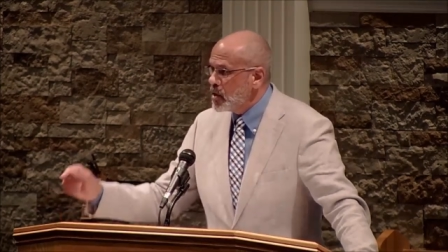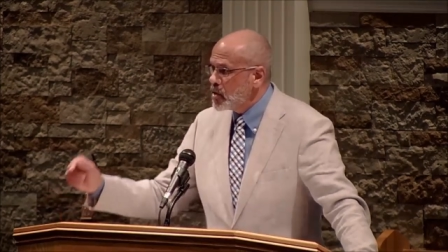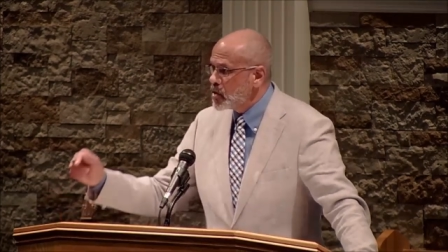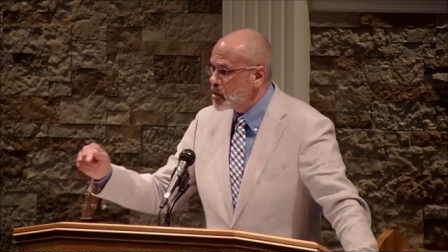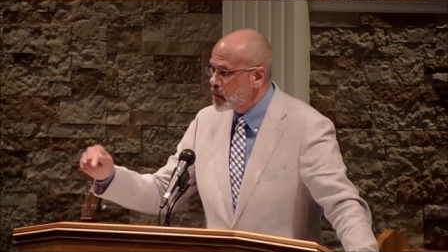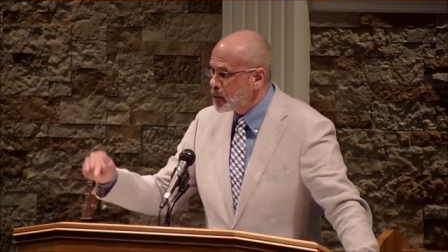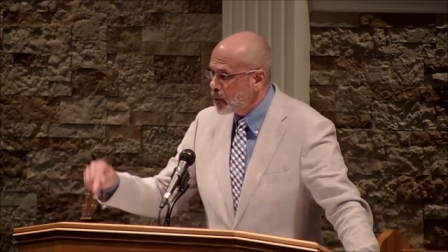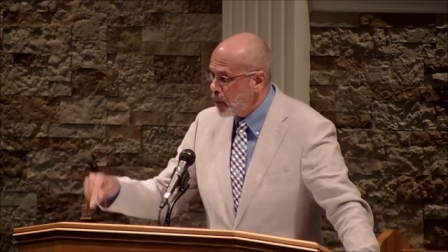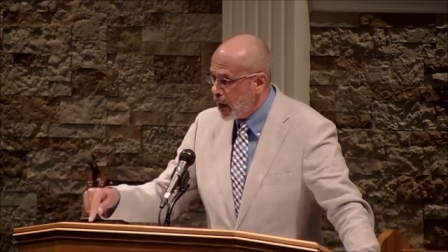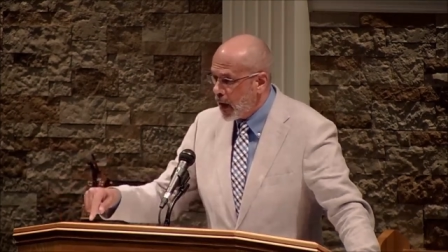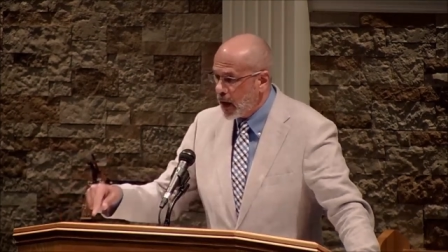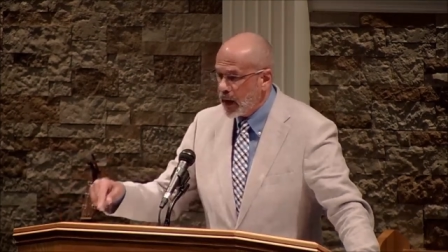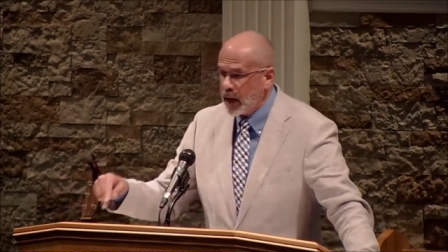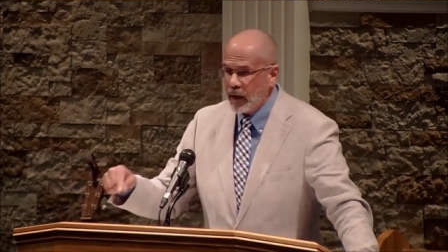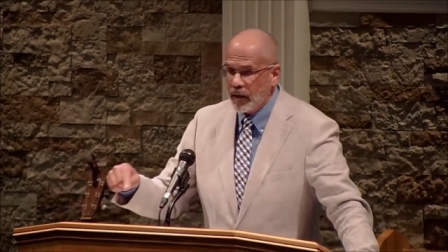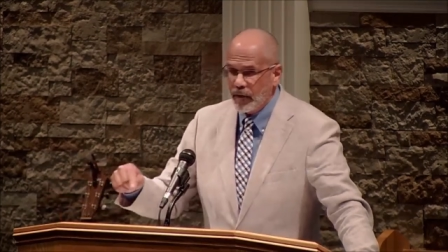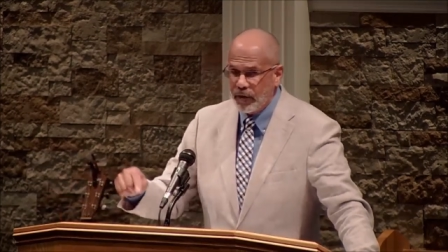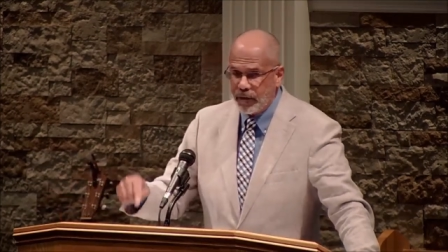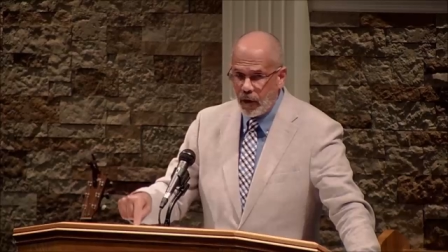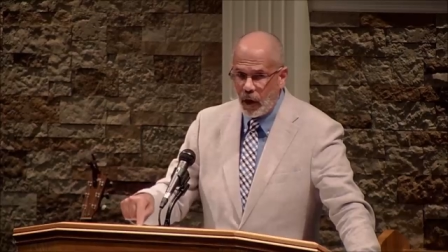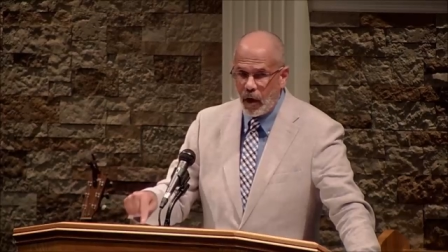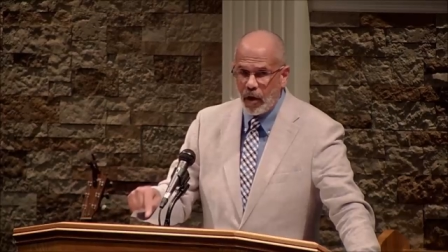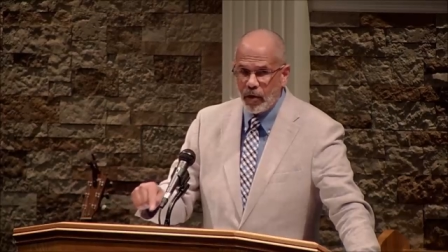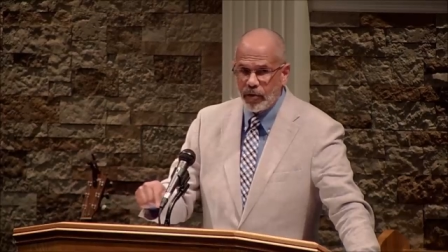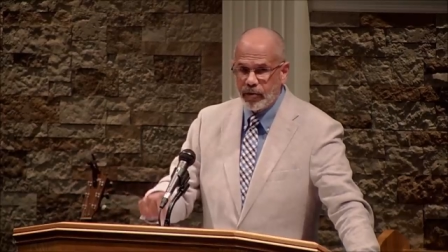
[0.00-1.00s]
spreading
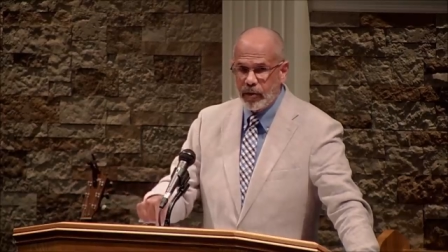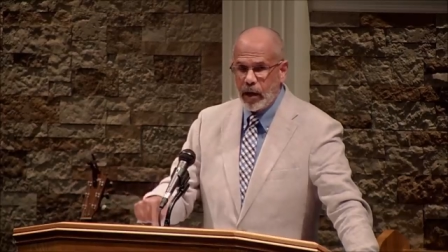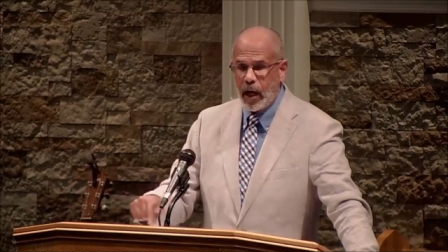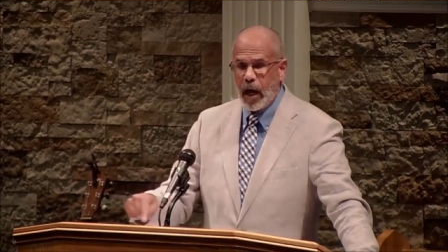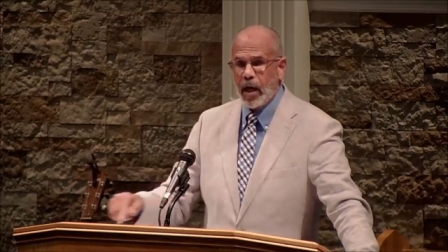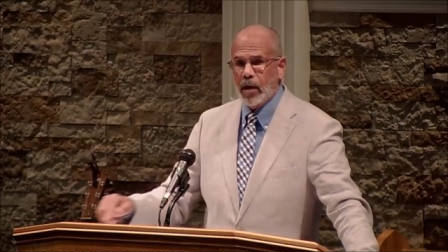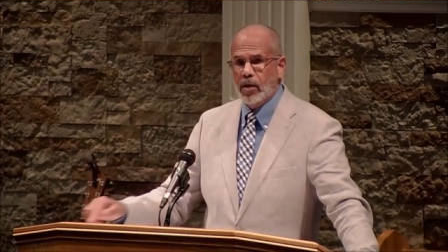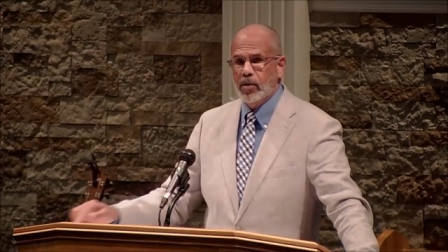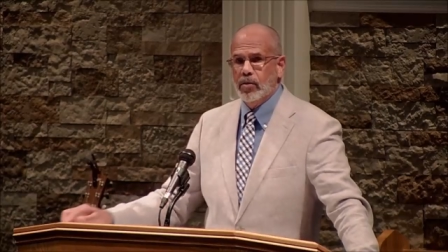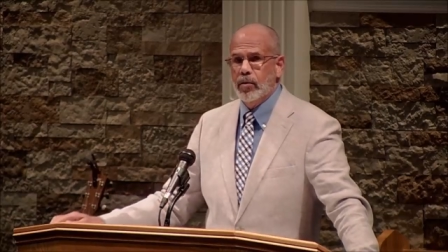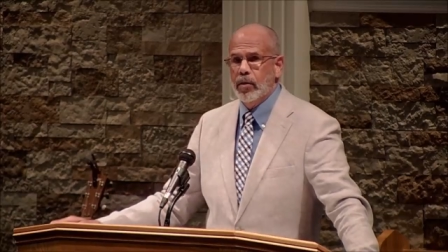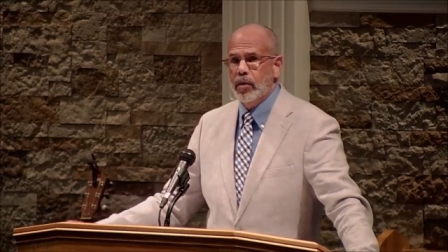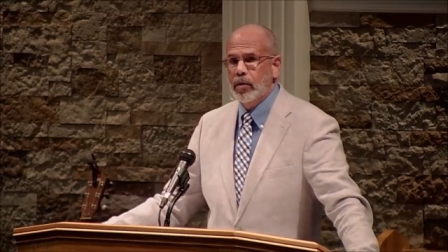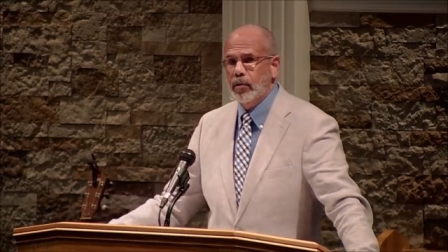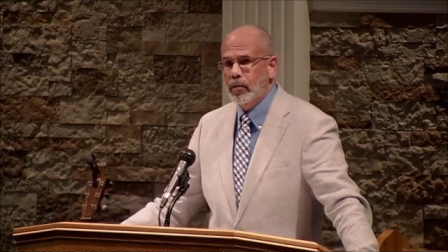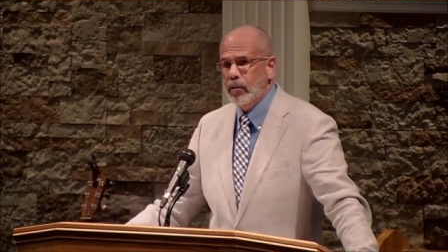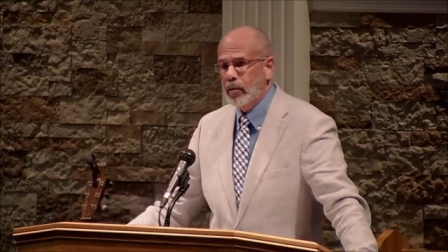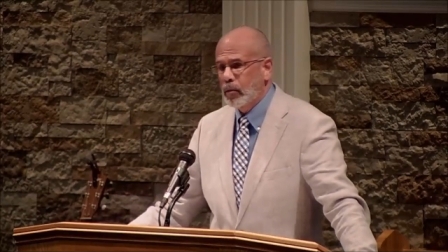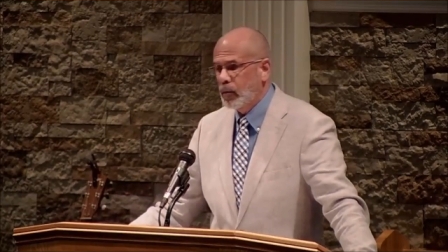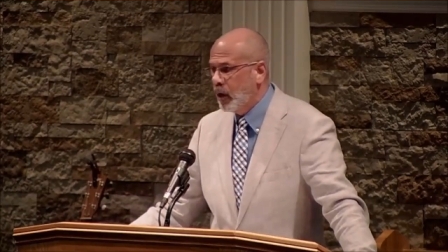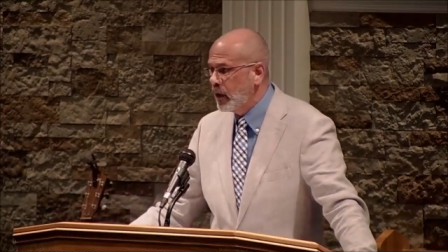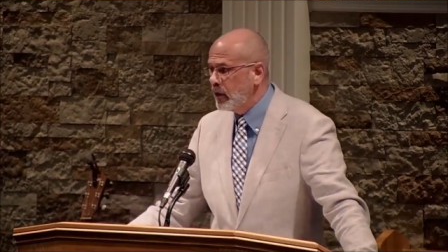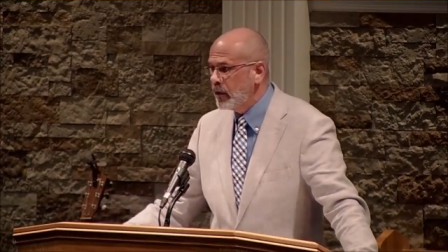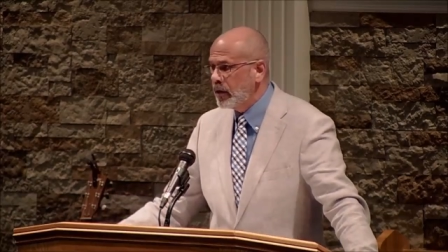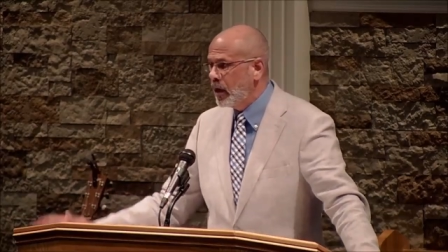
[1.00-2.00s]
false doctrines
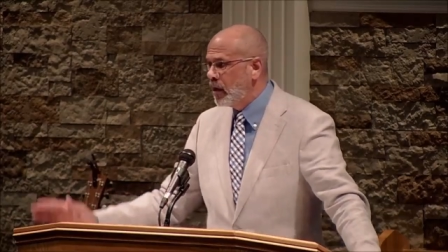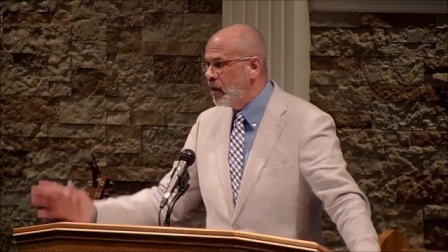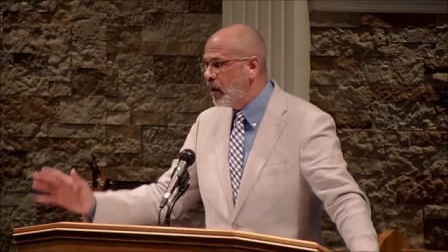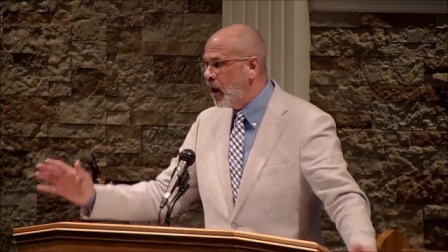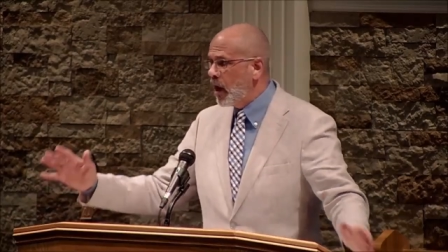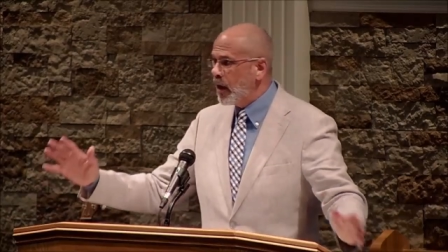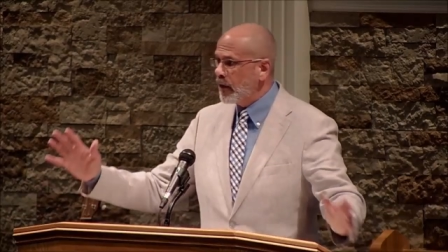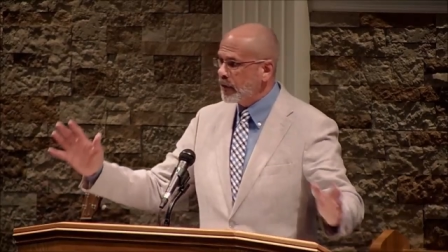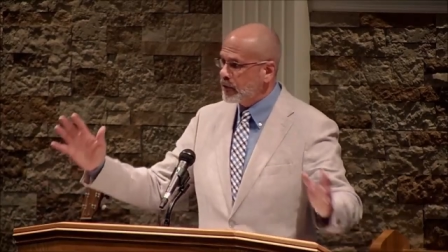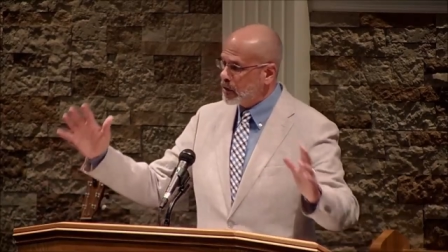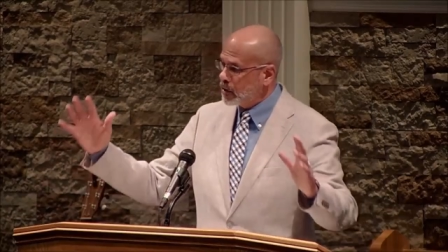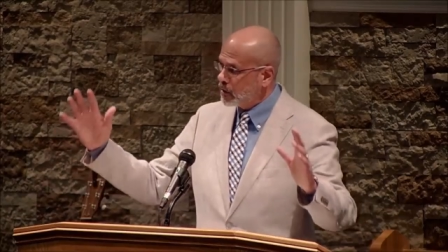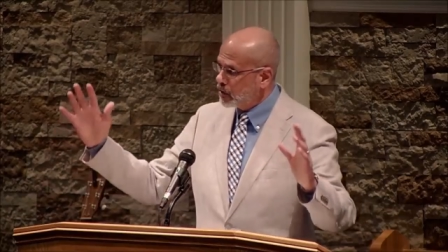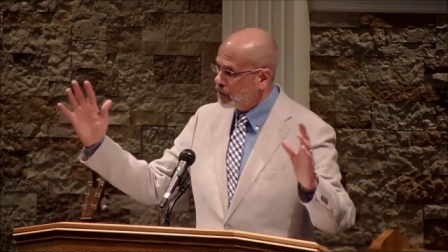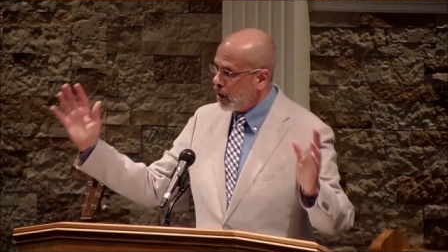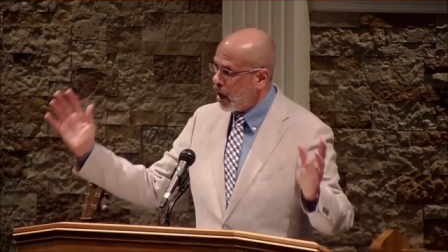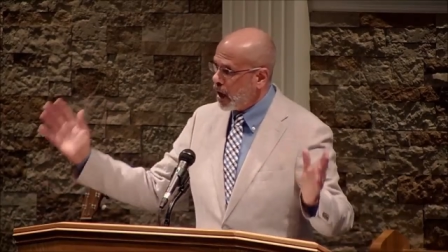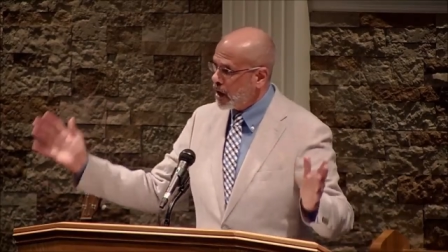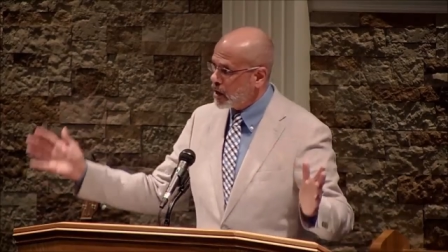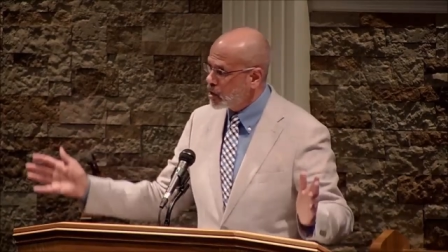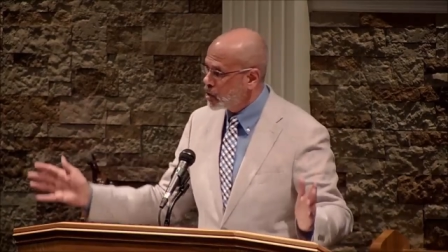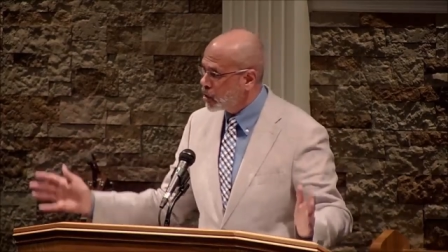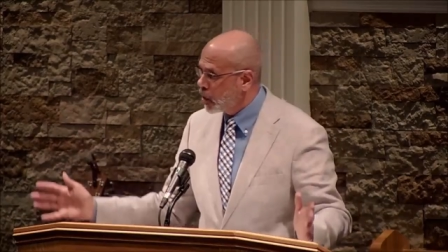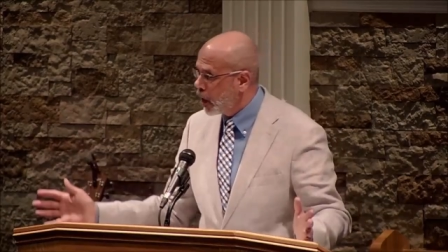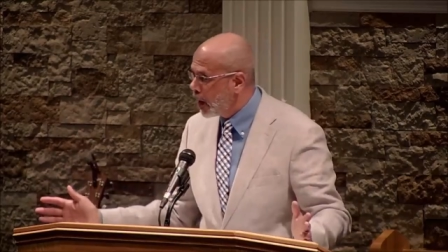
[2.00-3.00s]
wasn't enough to
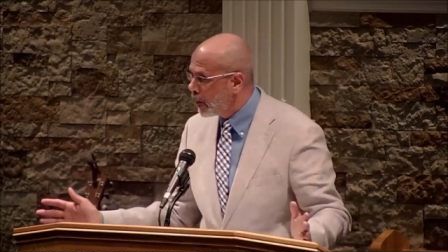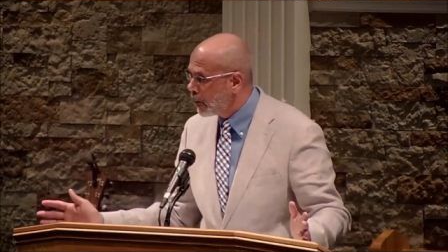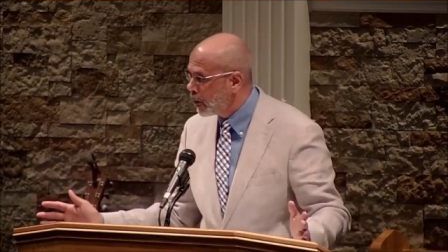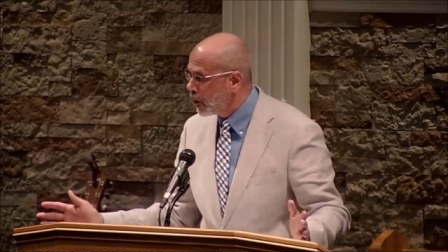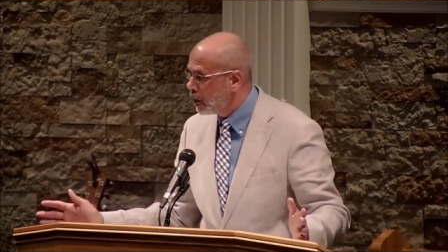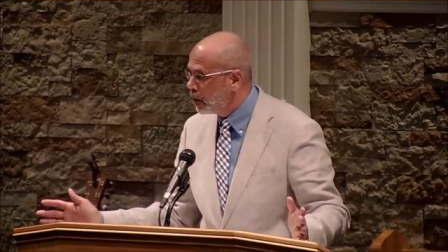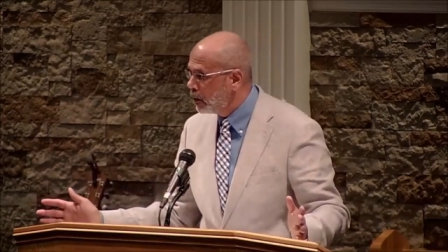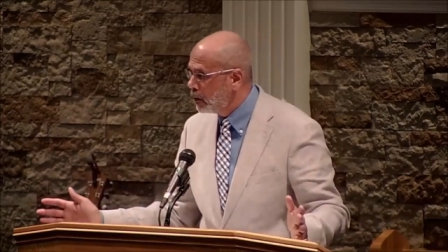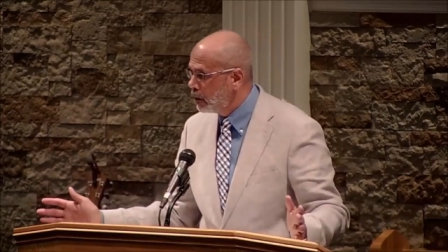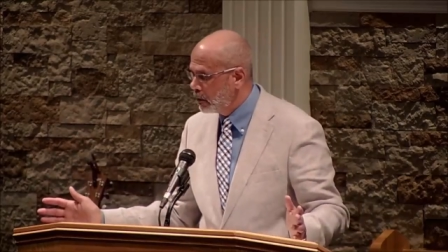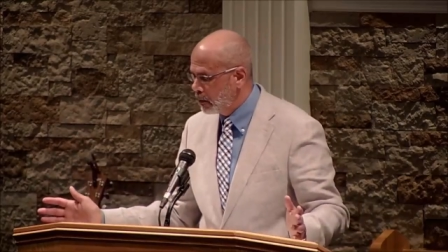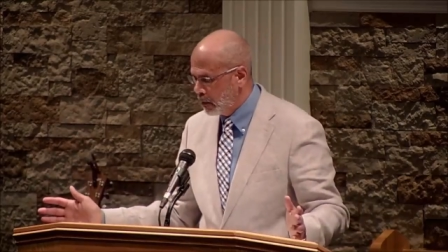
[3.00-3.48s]
start trouble,